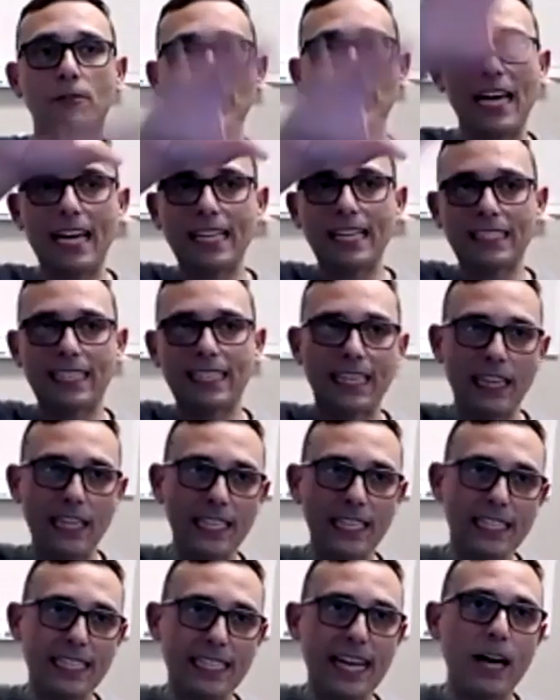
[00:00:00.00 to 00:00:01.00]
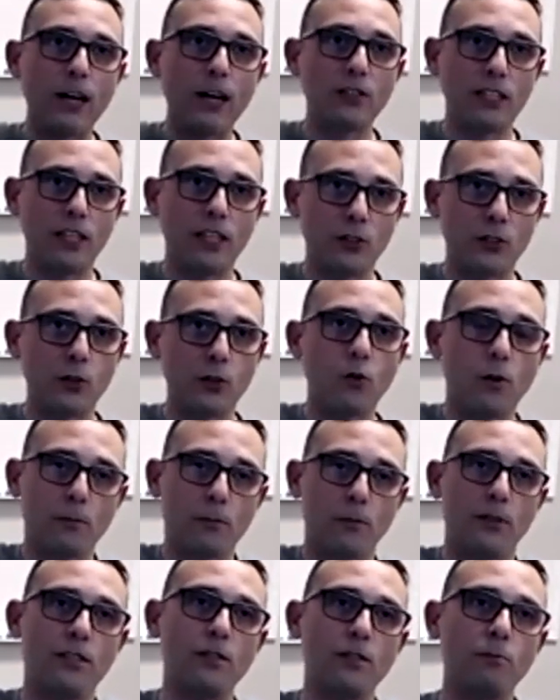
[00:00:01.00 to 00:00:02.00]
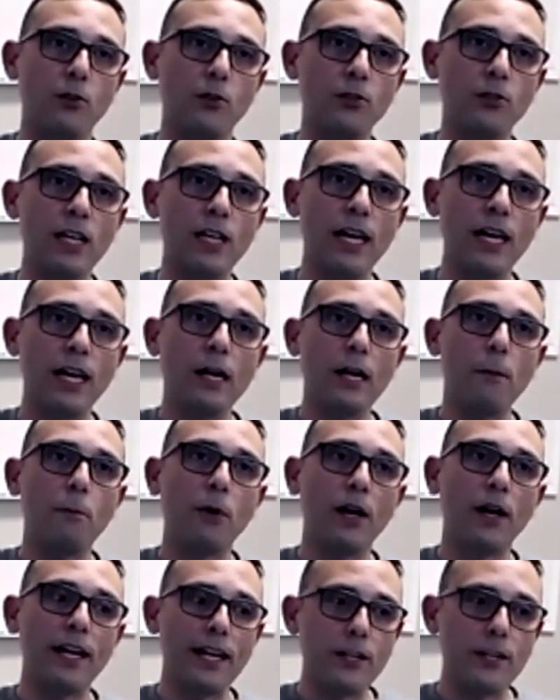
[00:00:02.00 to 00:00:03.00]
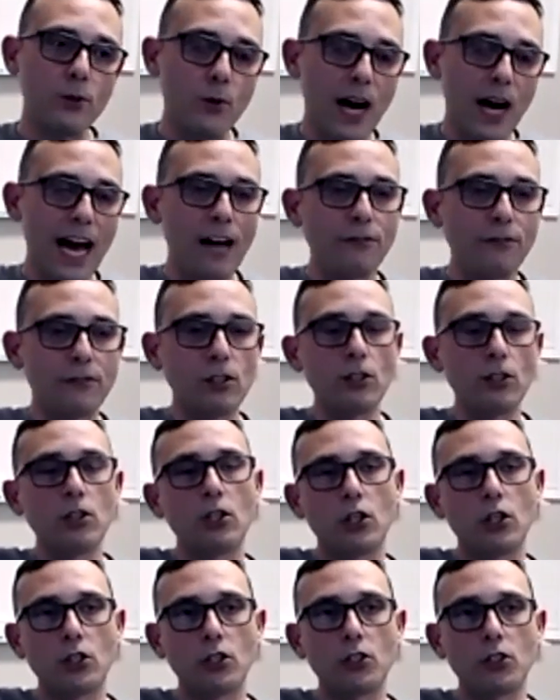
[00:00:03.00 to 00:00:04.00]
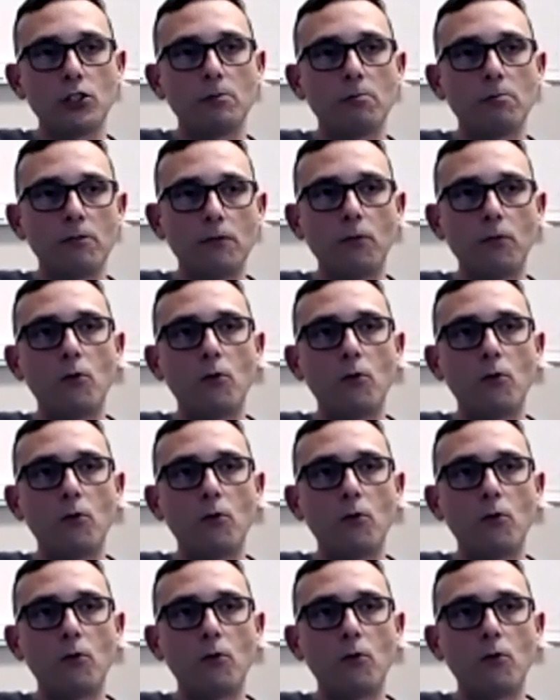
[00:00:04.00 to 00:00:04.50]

Yes, I list out the other core principles, but you have to learn before